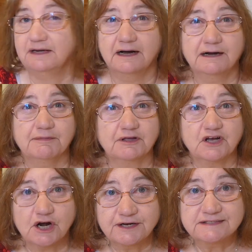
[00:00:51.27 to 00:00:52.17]
The
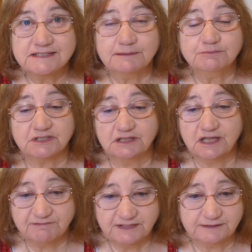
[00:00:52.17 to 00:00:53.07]
garden seemed to
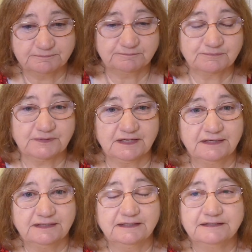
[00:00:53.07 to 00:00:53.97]
love it.
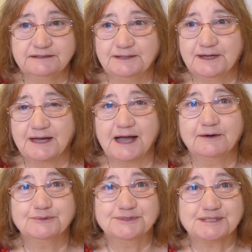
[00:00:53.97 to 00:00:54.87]
I
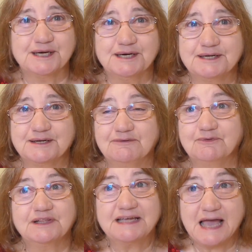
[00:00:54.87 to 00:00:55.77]
was
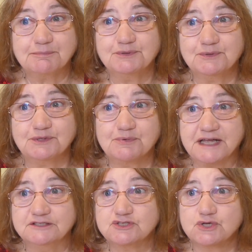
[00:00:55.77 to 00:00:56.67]
really happy with the
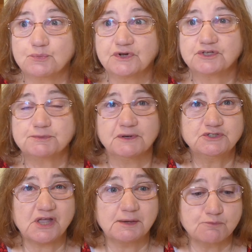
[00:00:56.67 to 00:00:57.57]
rain. So we're
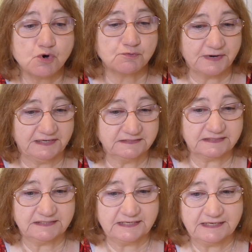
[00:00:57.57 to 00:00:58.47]
supposed to get more rain
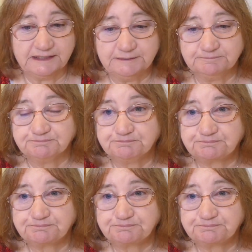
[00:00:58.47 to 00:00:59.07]
today.